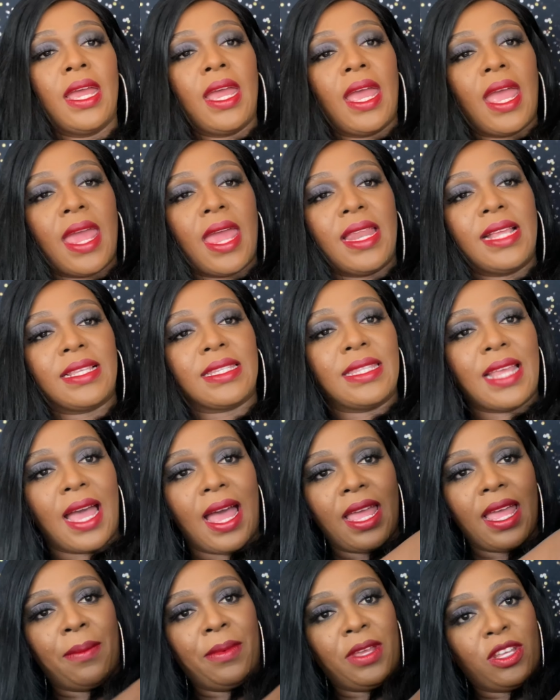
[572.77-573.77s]
and it's not,
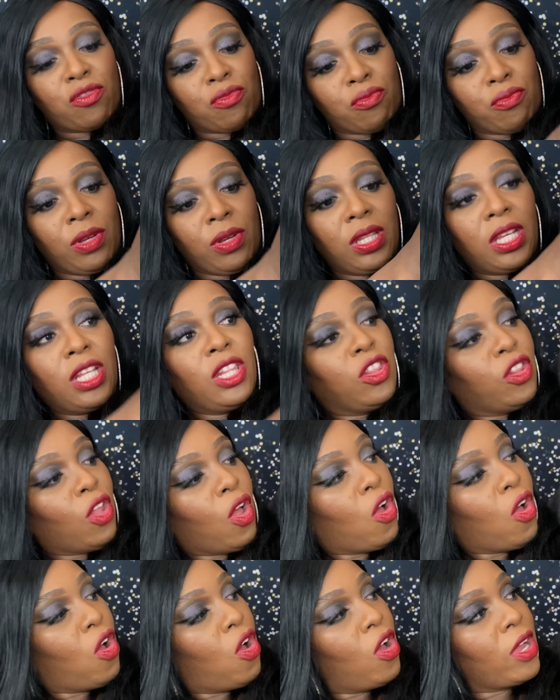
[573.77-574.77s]
I mean, it's really
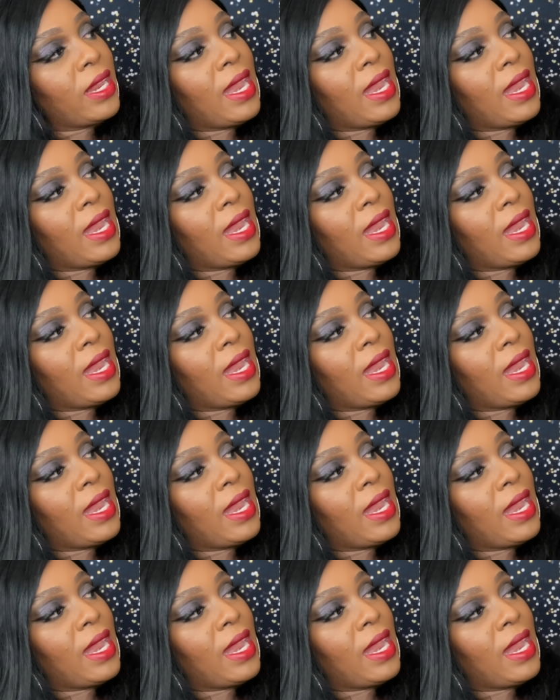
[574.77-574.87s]
long.